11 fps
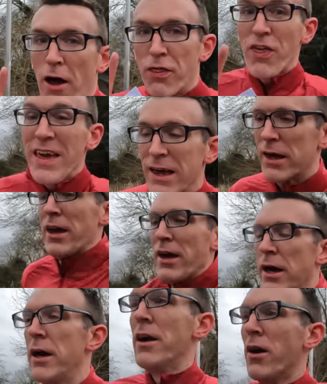I think, do
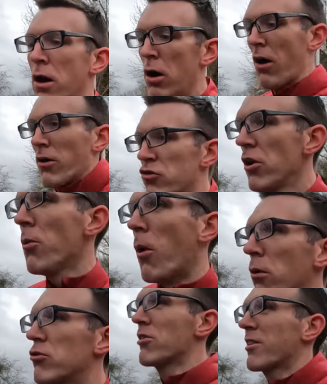you know
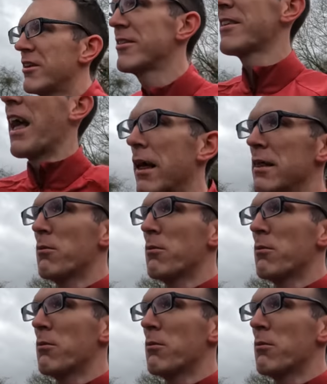what, I was just gonna say, I